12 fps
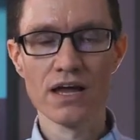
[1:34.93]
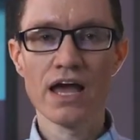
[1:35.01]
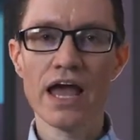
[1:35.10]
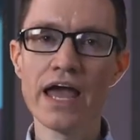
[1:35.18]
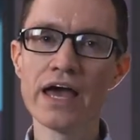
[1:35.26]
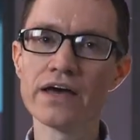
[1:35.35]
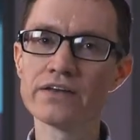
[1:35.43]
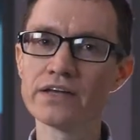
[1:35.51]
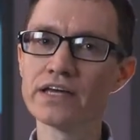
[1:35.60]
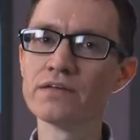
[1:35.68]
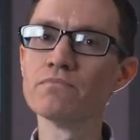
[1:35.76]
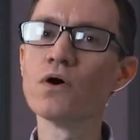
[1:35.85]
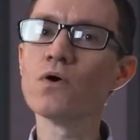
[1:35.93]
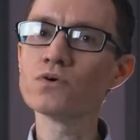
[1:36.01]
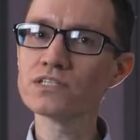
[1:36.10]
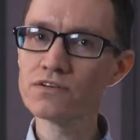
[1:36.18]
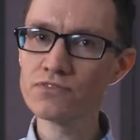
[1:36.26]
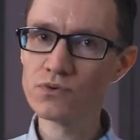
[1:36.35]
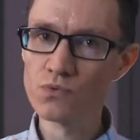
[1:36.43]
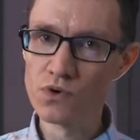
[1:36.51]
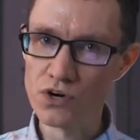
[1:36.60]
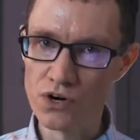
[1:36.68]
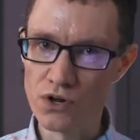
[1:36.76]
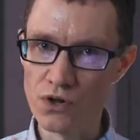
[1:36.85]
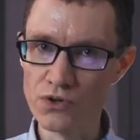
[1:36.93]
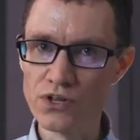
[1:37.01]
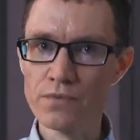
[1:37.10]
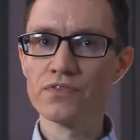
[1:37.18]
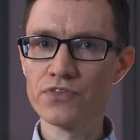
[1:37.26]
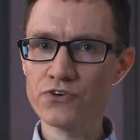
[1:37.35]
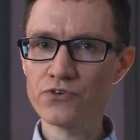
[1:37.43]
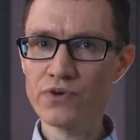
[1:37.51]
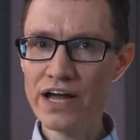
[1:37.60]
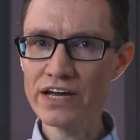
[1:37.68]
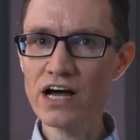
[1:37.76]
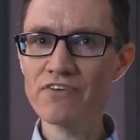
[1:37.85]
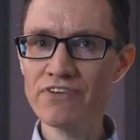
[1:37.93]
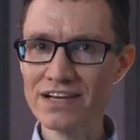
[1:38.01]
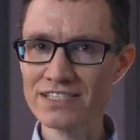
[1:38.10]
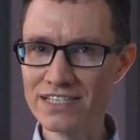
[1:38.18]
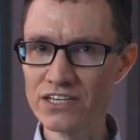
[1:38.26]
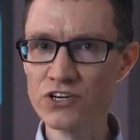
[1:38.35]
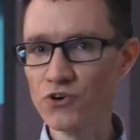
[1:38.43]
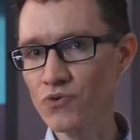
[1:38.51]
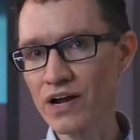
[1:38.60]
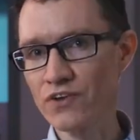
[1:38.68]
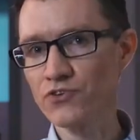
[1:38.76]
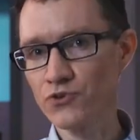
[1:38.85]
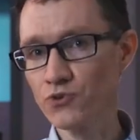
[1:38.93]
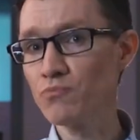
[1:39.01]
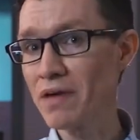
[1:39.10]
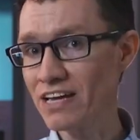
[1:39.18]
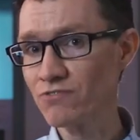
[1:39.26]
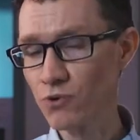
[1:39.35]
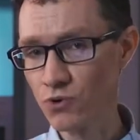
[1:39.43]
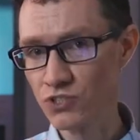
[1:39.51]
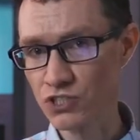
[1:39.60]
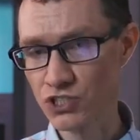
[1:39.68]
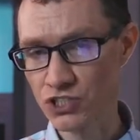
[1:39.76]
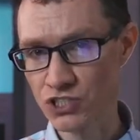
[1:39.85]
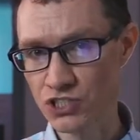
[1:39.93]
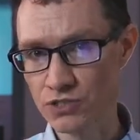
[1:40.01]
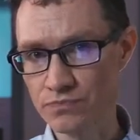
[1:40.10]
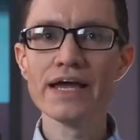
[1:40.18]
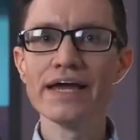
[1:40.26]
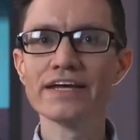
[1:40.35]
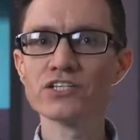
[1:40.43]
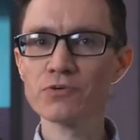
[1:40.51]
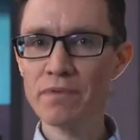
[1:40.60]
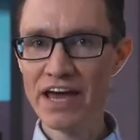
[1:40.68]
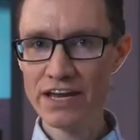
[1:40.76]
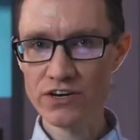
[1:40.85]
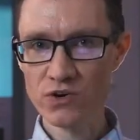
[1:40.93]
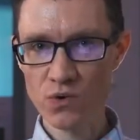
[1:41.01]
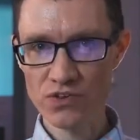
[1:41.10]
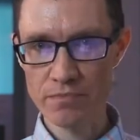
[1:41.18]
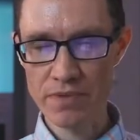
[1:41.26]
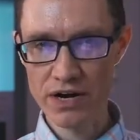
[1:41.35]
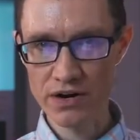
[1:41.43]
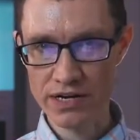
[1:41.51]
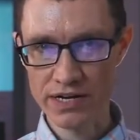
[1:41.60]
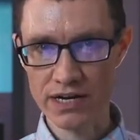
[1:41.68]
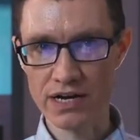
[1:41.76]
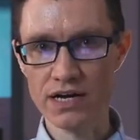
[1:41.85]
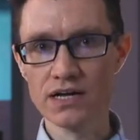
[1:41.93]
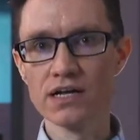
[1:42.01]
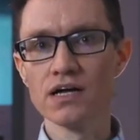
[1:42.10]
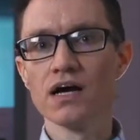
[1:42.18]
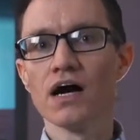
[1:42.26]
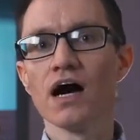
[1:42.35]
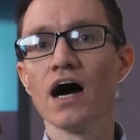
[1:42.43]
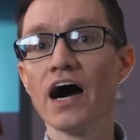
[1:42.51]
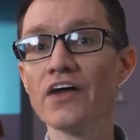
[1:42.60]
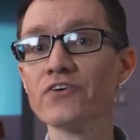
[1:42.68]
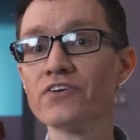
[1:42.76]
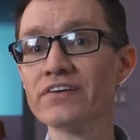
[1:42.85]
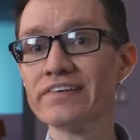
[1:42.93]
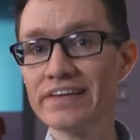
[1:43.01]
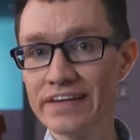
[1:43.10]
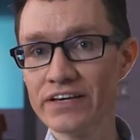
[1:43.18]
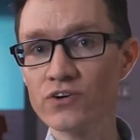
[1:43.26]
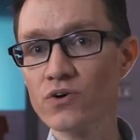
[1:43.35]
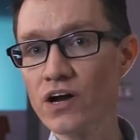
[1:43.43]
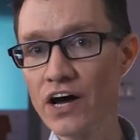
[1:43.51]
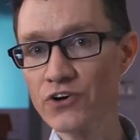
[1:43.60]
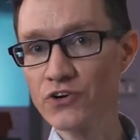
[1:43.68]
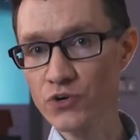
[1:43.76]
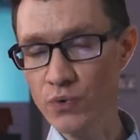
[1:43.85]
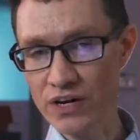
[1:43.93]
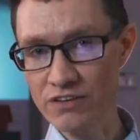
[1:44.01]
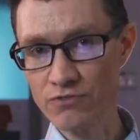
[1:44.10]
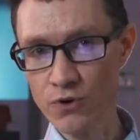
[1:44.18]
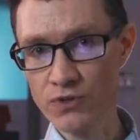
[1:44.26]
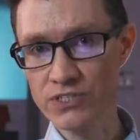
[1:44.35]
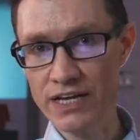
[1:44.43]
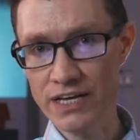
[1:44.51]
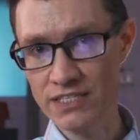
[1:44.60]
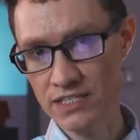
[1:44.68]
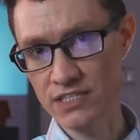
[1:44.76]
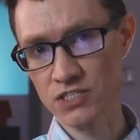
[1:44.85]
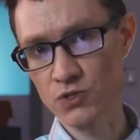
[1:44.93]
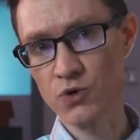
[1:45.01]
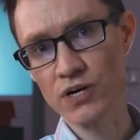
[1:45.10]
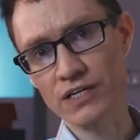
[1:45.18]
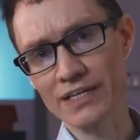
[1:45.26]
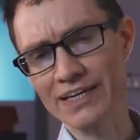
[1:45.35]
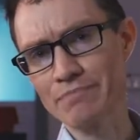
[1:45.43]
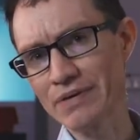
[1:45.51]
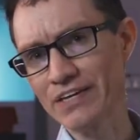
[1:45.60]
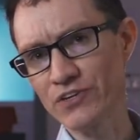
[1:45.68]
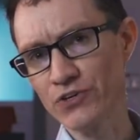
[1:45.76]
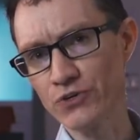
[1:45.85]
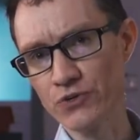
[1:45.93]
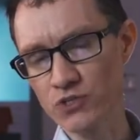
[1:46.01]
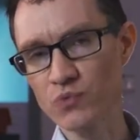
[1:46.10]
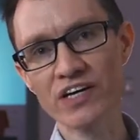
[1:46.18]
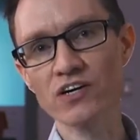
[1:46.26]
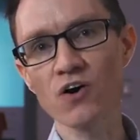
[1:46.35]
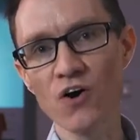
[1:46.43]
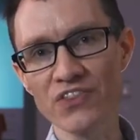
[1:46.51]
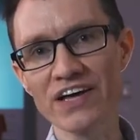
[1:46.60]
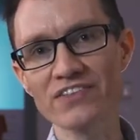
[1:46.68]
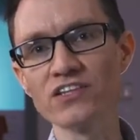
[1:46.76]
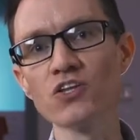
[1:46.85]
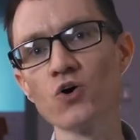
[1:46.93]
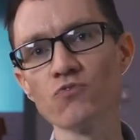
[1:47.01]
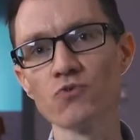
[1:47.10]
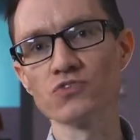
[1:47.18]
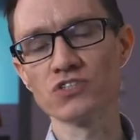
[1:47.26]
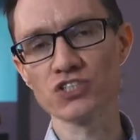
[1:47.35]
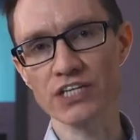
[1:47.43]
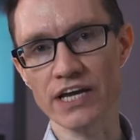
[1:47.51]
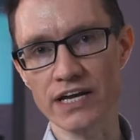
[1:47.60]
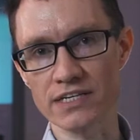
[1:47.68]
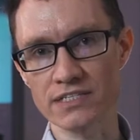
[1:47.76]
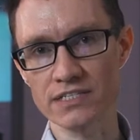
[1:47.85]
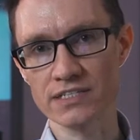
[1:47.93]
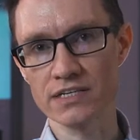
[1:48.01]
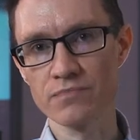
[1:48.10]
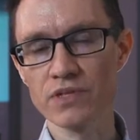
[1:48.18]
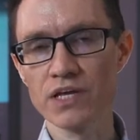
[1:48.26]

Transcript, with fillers: And in most of the world, the trade-off has centered around two main voltages. In Japan and North America, 110 or 120 volts has historically been used. We could call that the low voltage case.